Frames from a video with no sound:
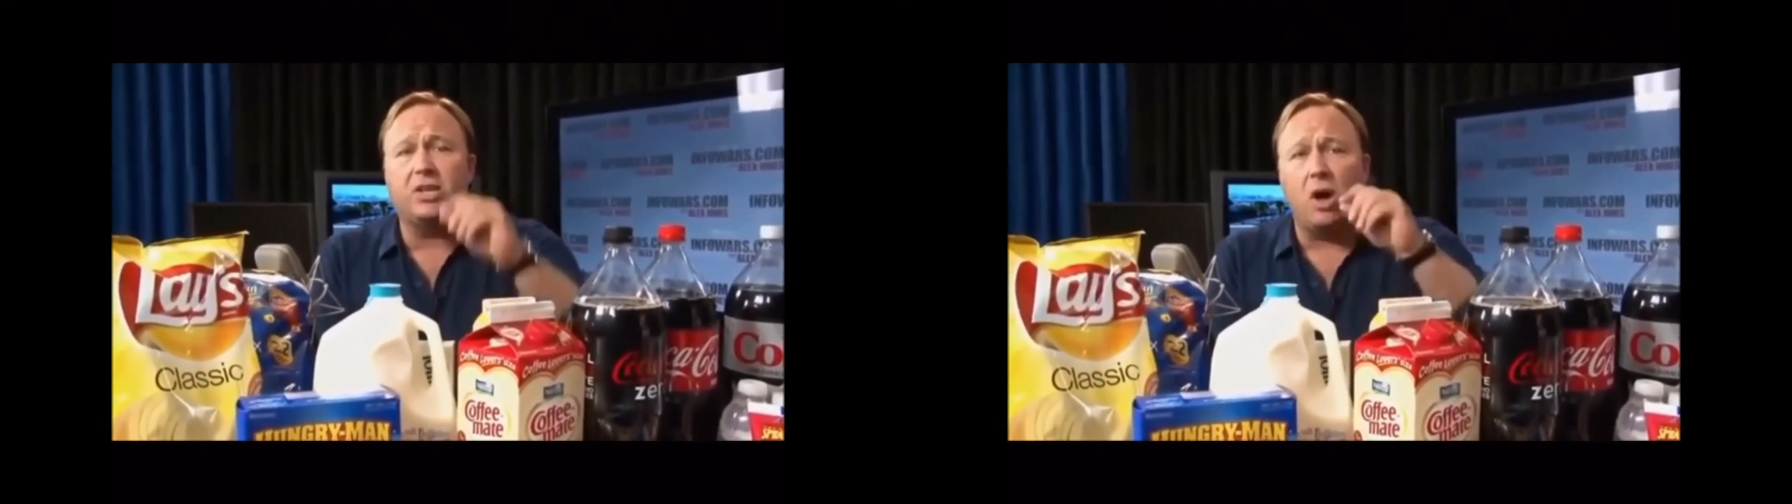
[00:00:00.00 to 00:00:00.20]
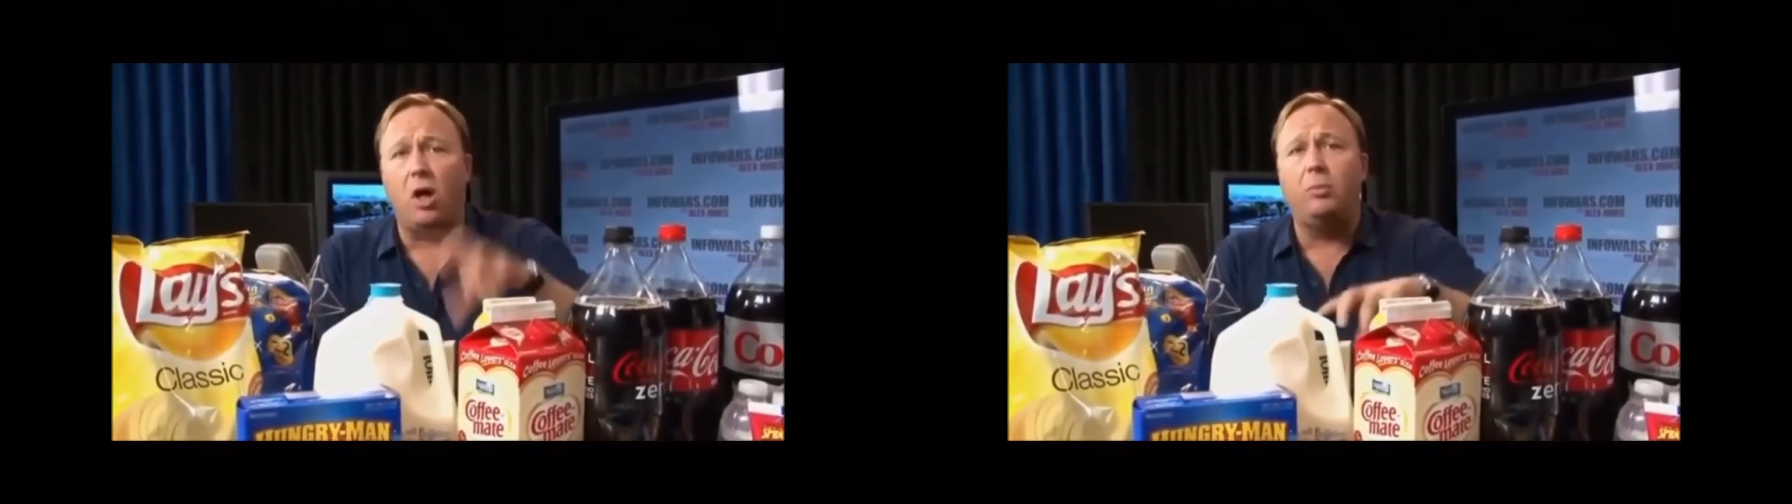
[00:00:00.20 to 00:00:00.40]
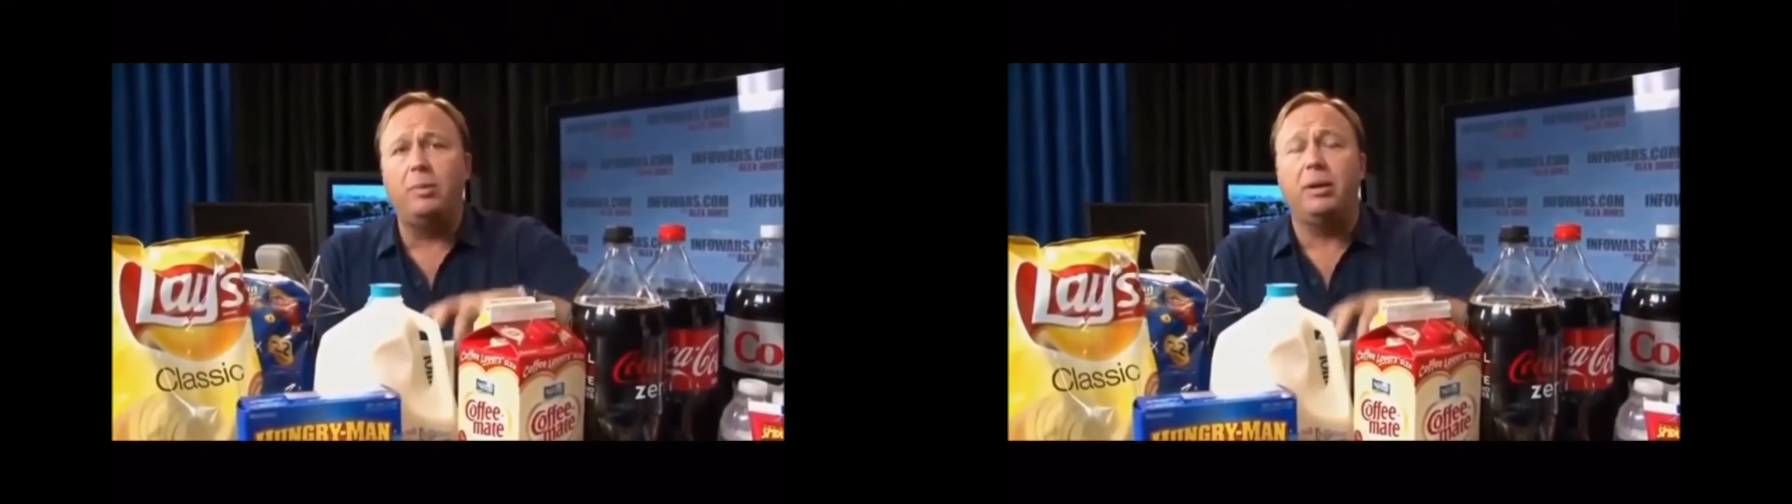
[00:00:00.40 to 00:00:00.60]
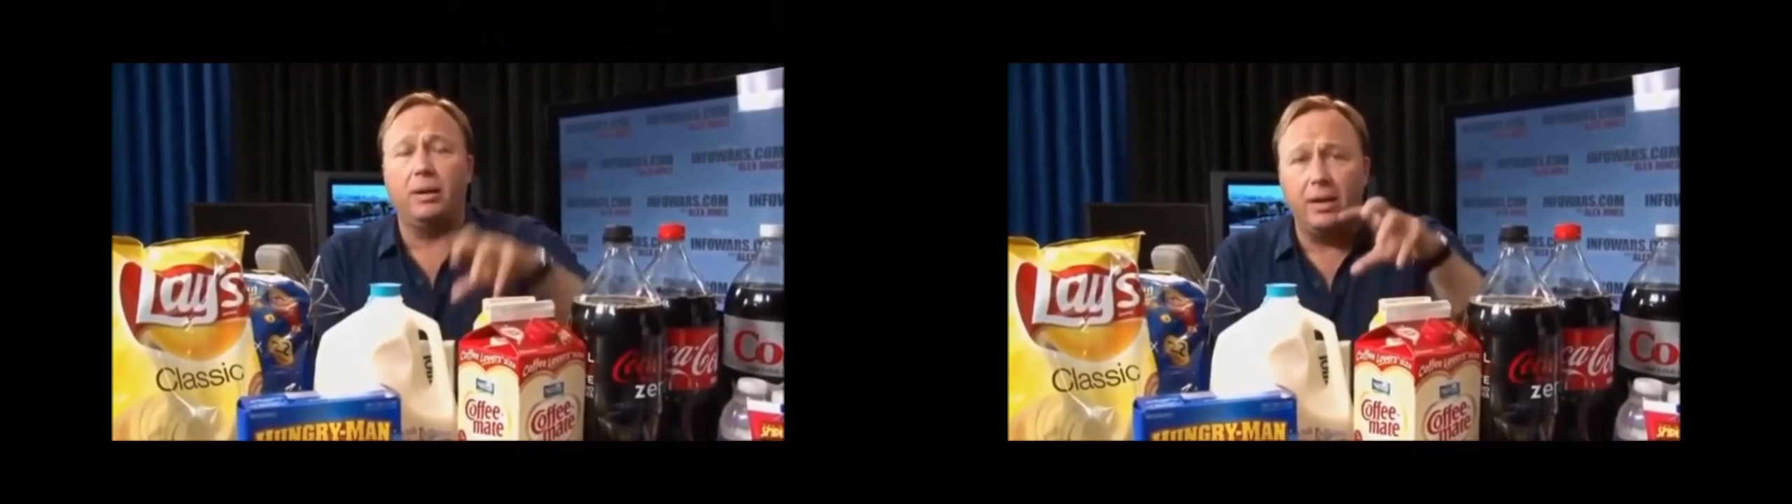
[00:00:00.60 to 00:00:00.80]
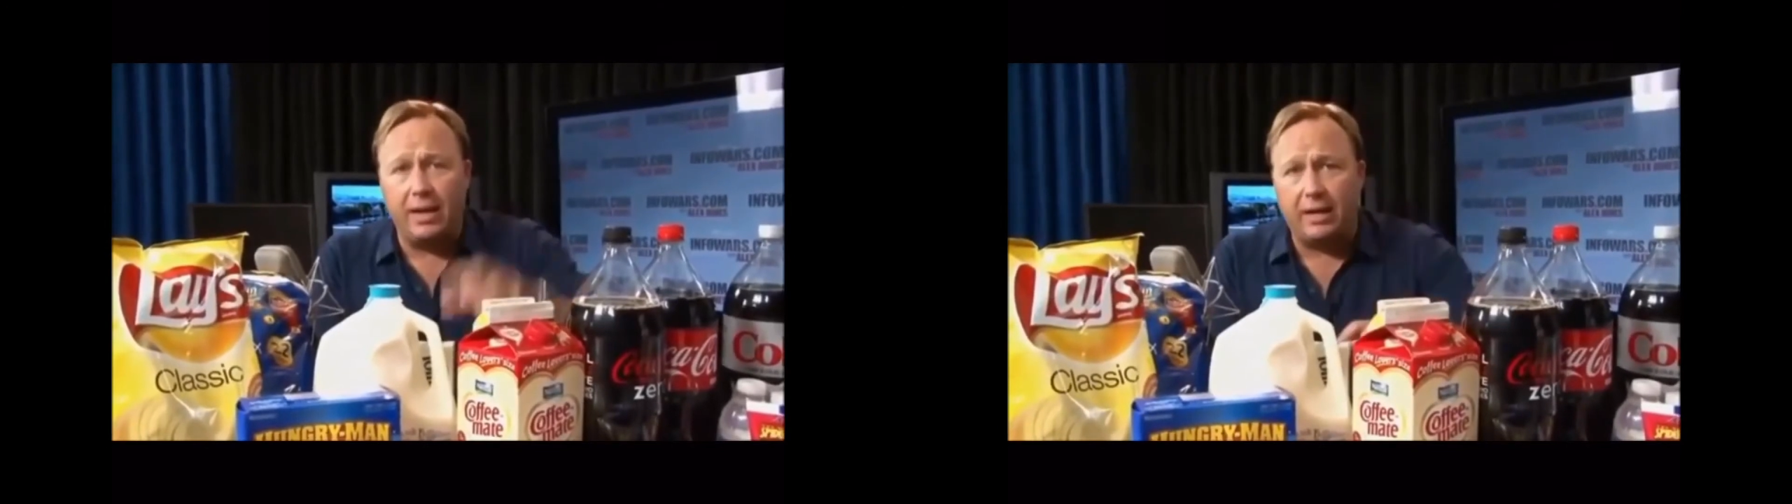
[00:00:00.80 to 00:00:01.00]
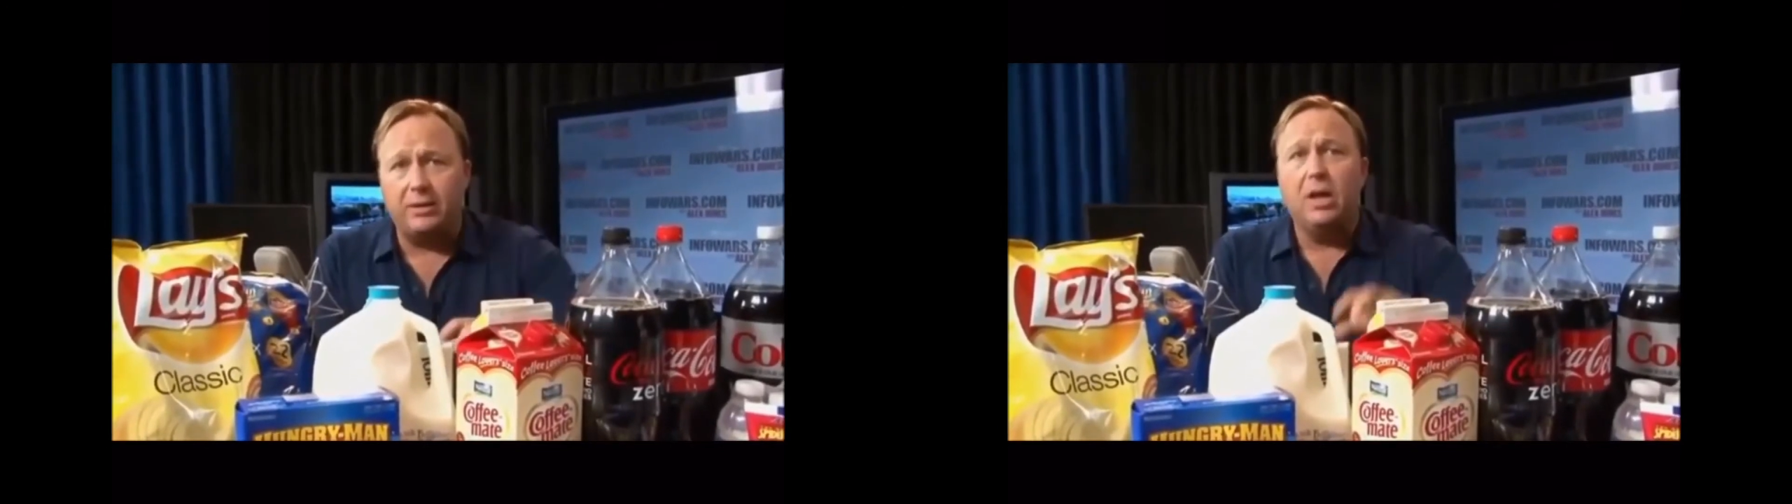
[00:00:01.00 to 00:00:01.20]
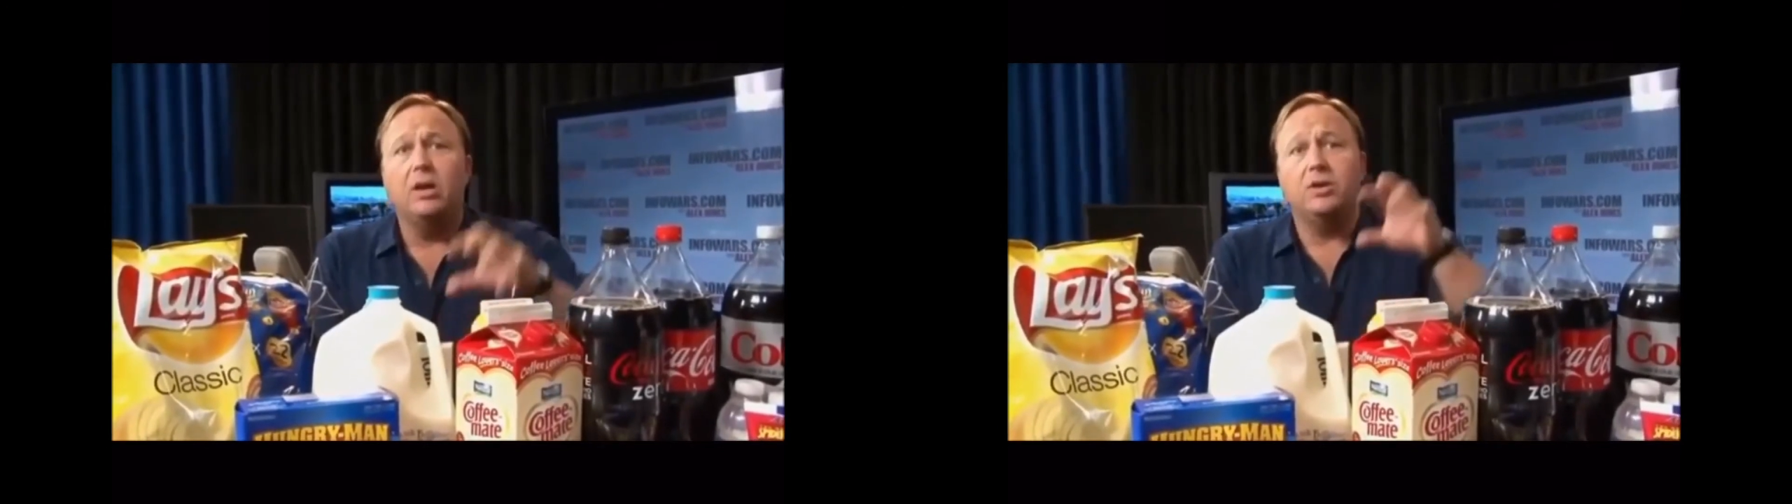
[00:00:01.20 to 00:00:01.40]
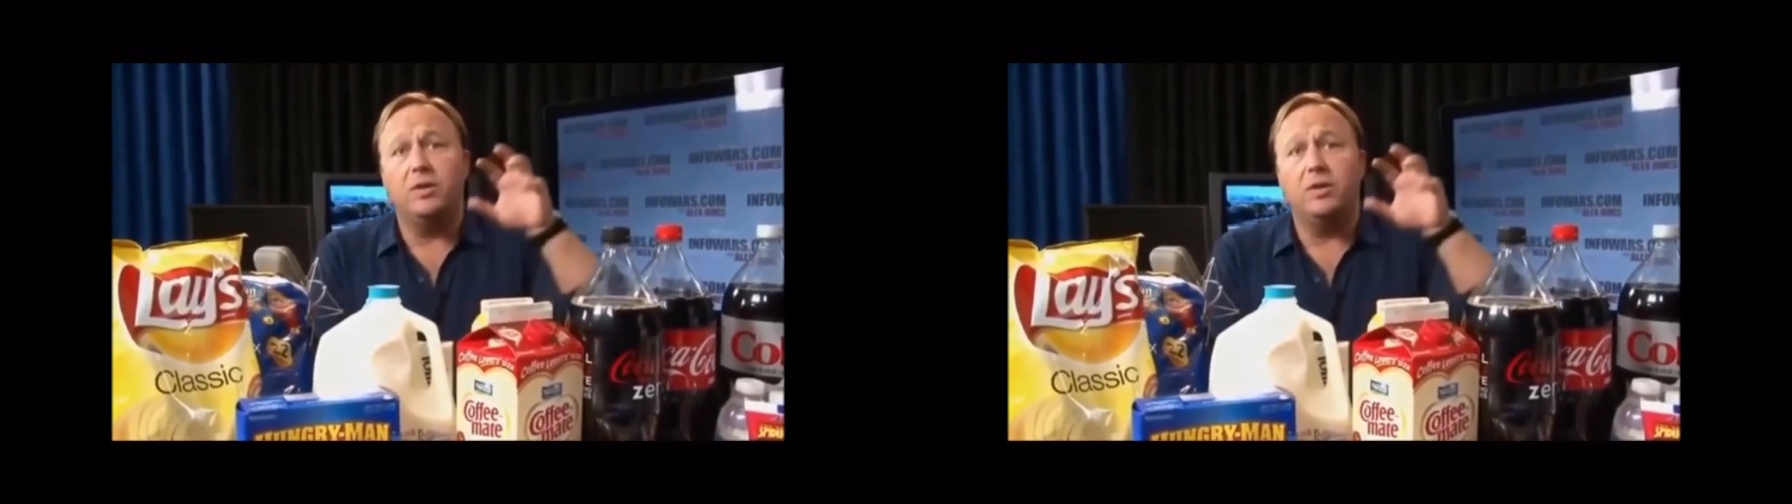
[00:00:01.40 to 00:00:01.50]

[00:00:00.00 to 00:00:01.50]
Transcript: it's all been linked